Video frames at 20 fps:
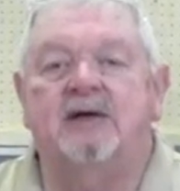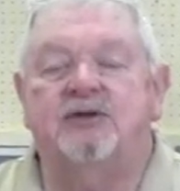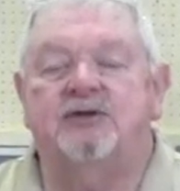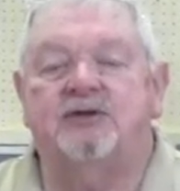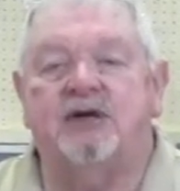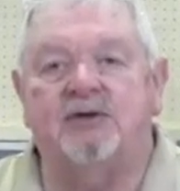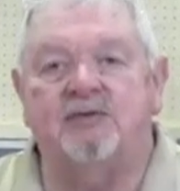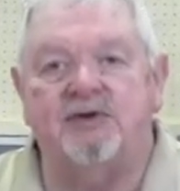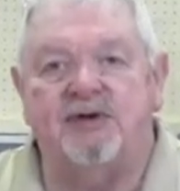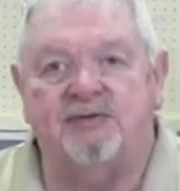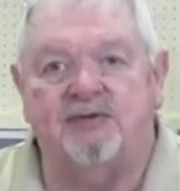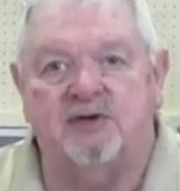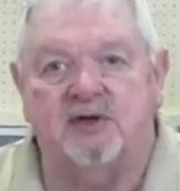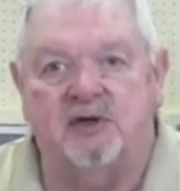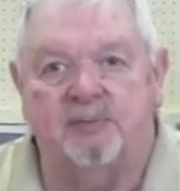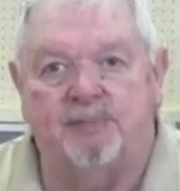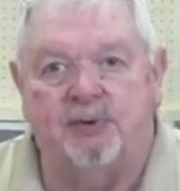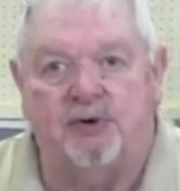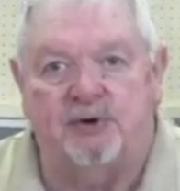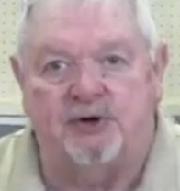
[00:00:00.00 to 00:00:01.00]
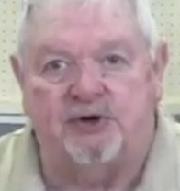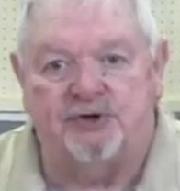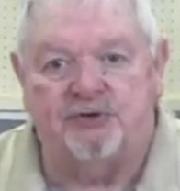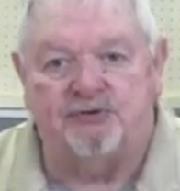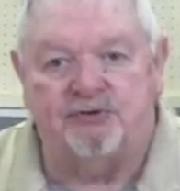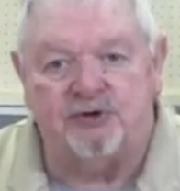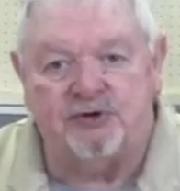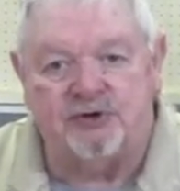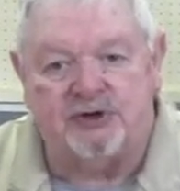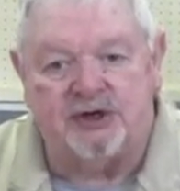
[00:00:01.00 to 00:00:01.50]
several different components.
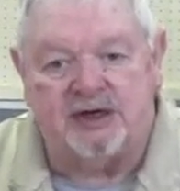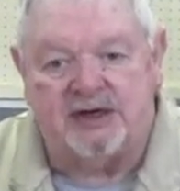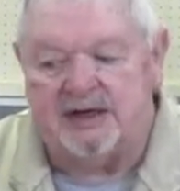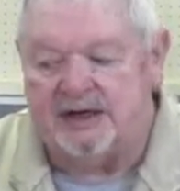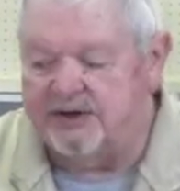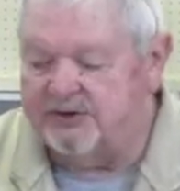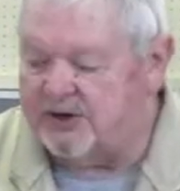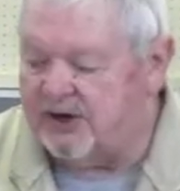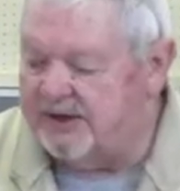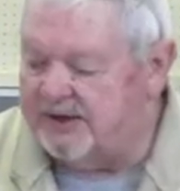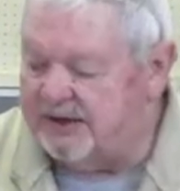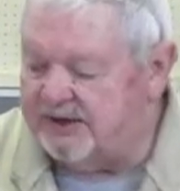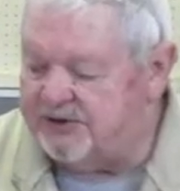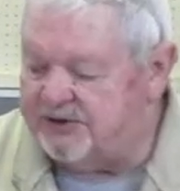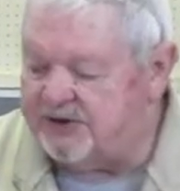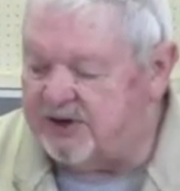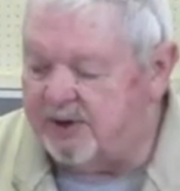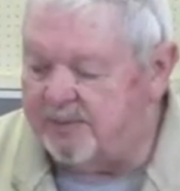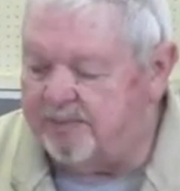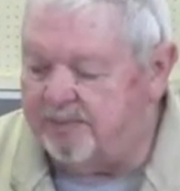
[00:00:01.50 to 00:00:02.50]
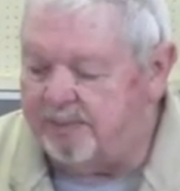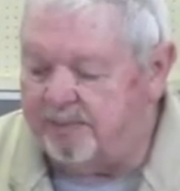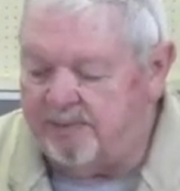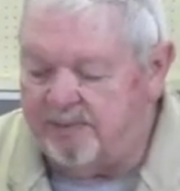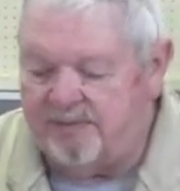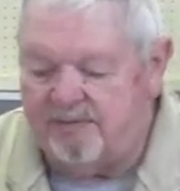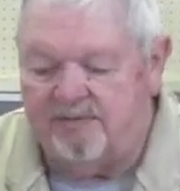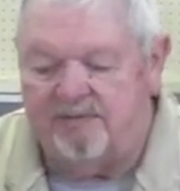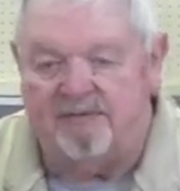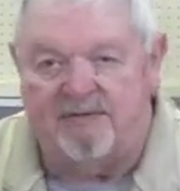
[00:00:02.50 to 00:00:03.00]
First thing is I need some
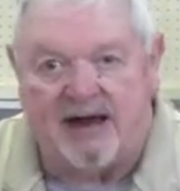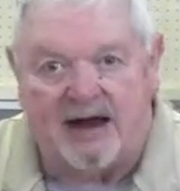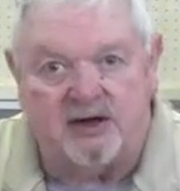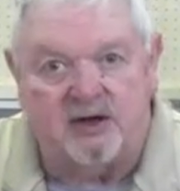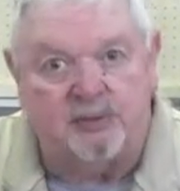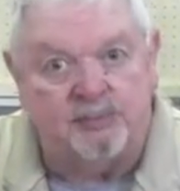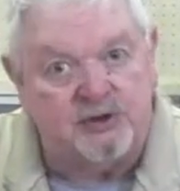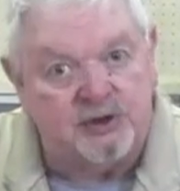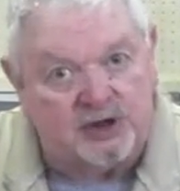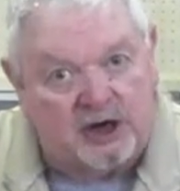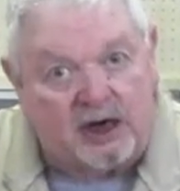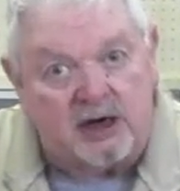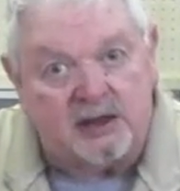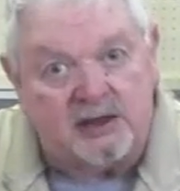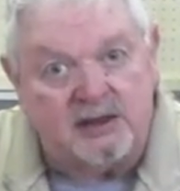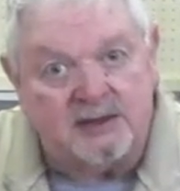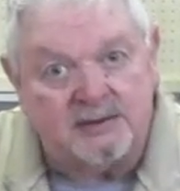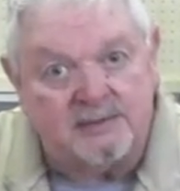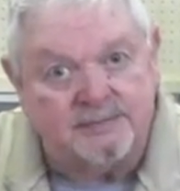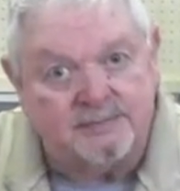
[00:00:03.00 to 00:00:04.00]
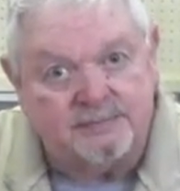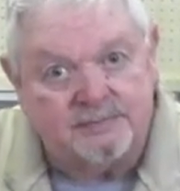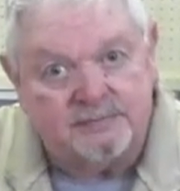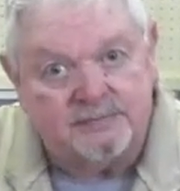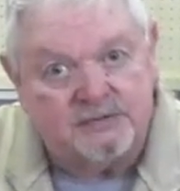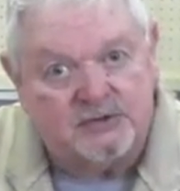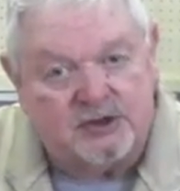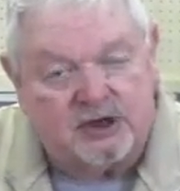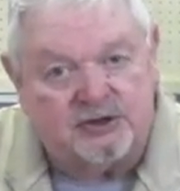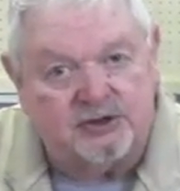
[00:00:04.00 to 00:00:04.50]
vacuum chuck,
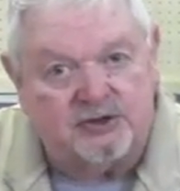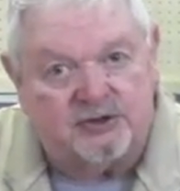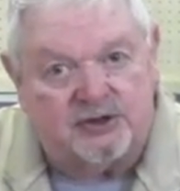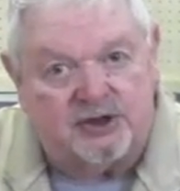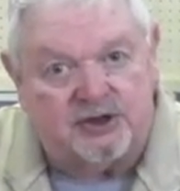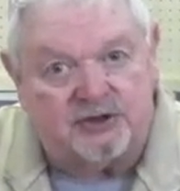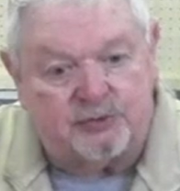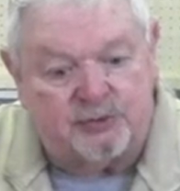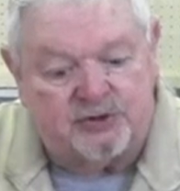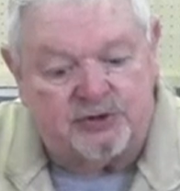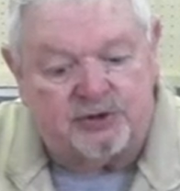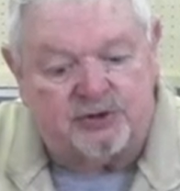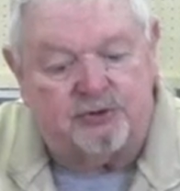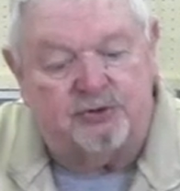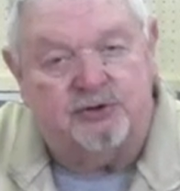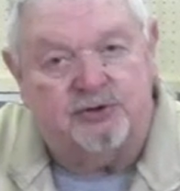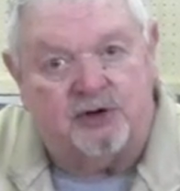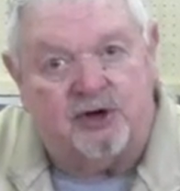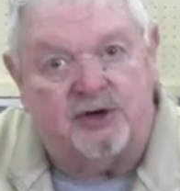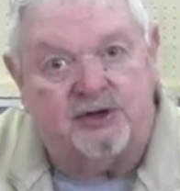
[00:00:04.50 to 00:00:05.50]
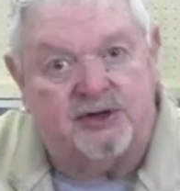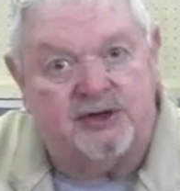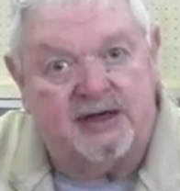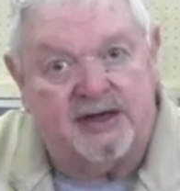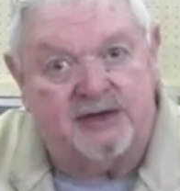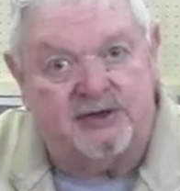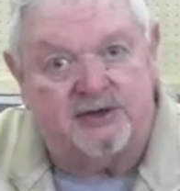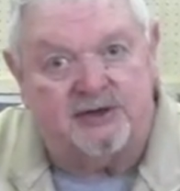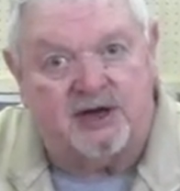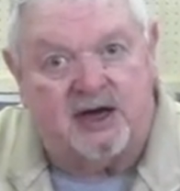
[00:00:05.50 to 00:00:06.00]
such as this, which screws onto the
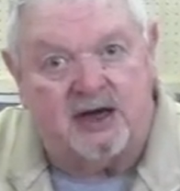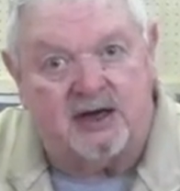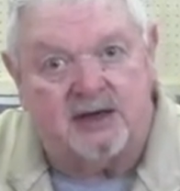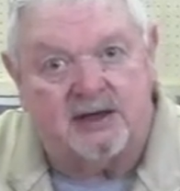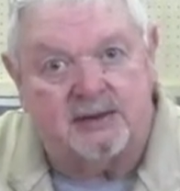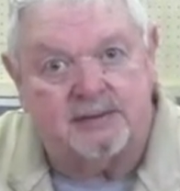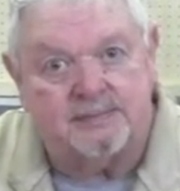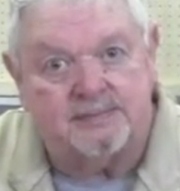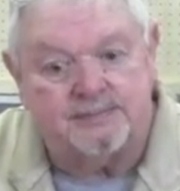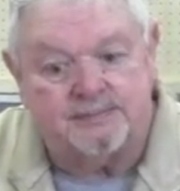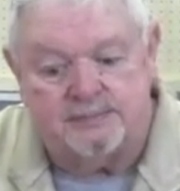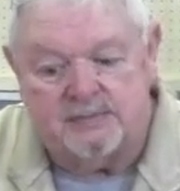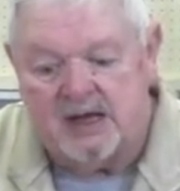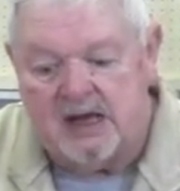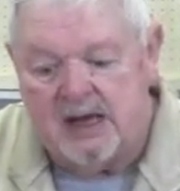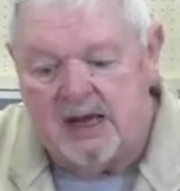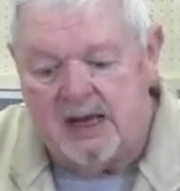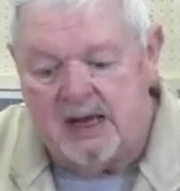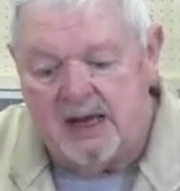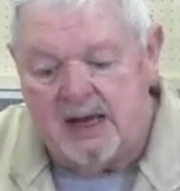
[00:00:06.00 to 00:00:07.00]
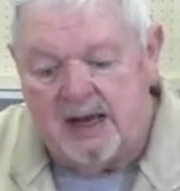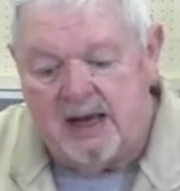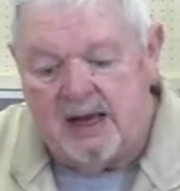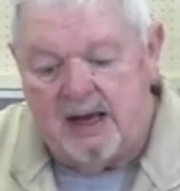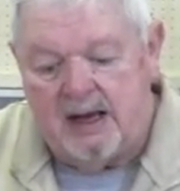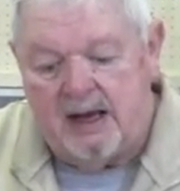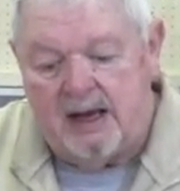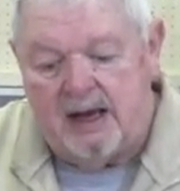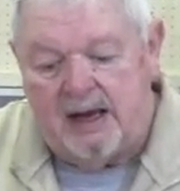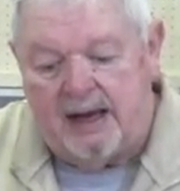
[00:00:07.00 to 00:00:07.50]
headstock.
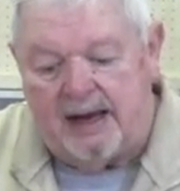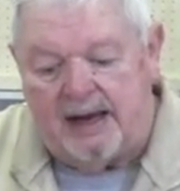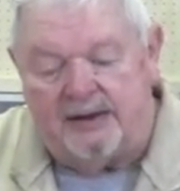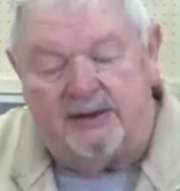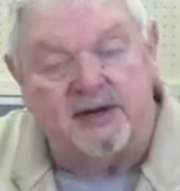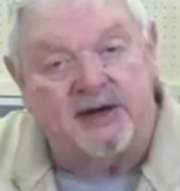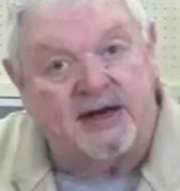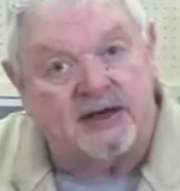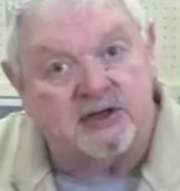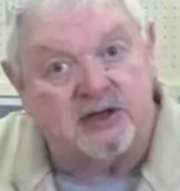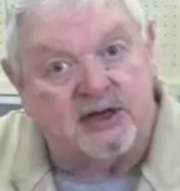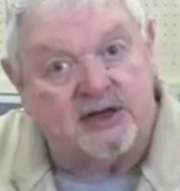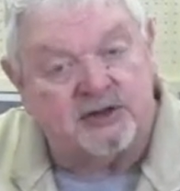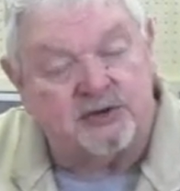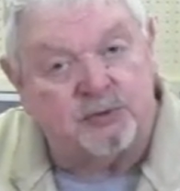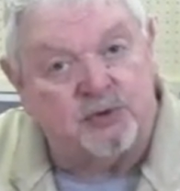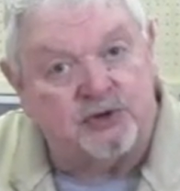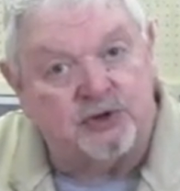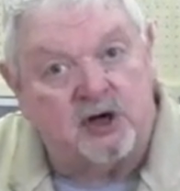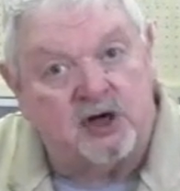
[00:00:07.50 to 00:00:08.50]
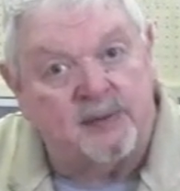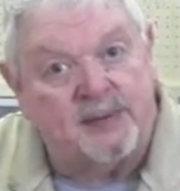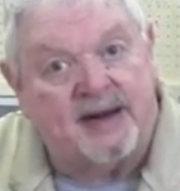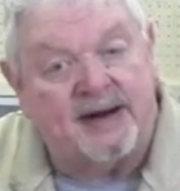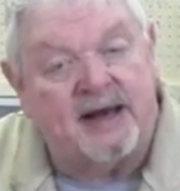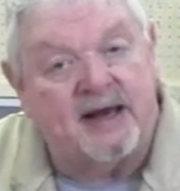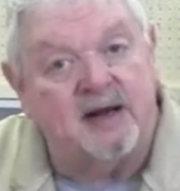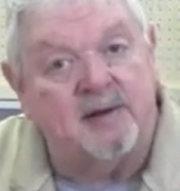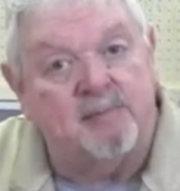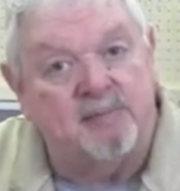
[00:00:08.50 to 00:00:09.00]
In the next lesson, we'll talk
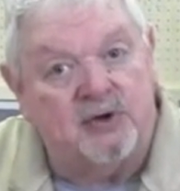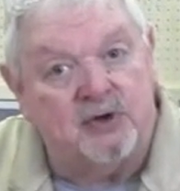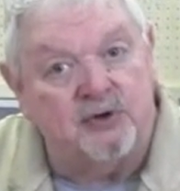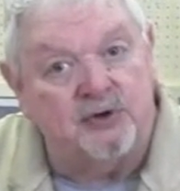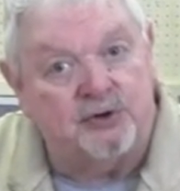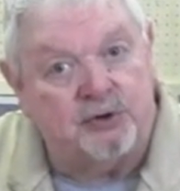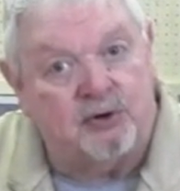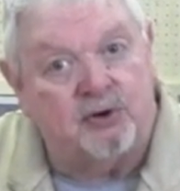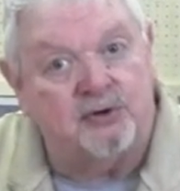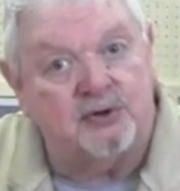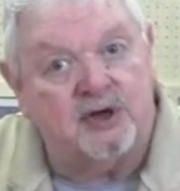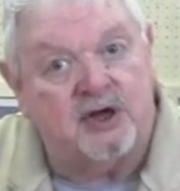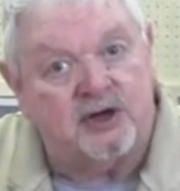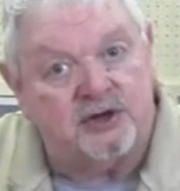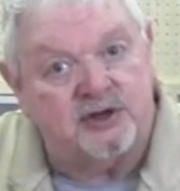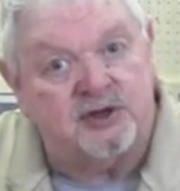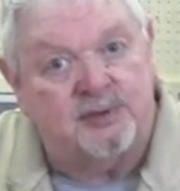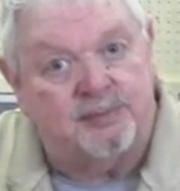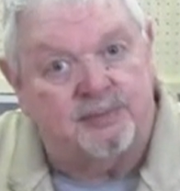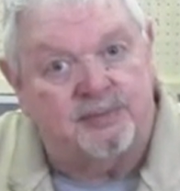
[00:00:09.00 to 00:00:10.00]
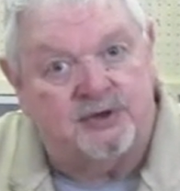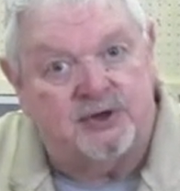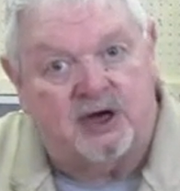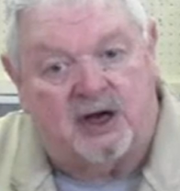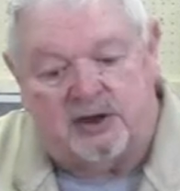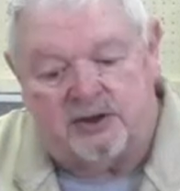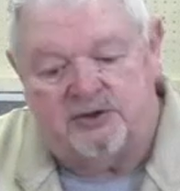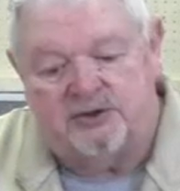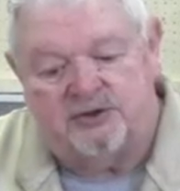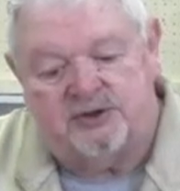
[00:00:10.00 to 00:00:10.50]
about how to build your own custom
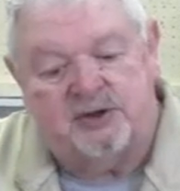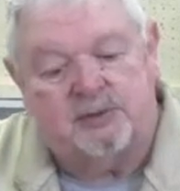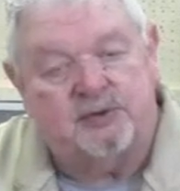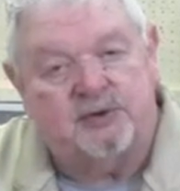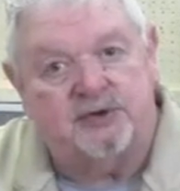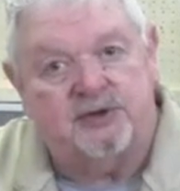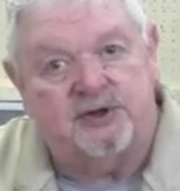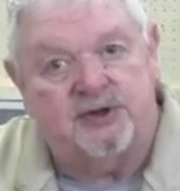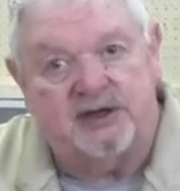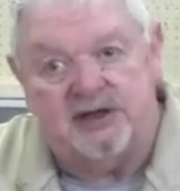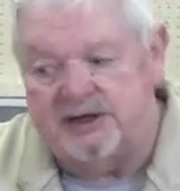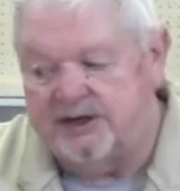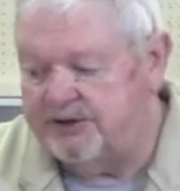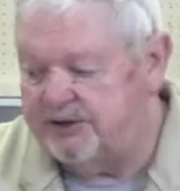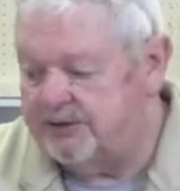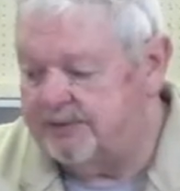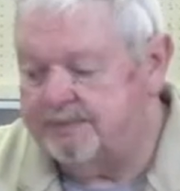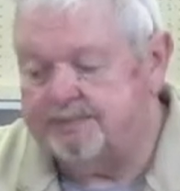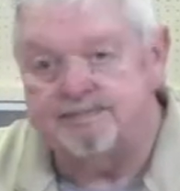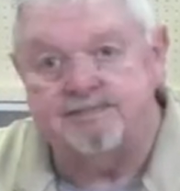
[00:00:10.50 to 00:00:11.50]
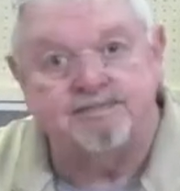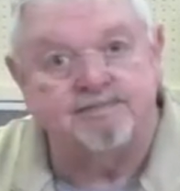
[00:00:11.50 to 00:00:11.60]
chucks, similar to these.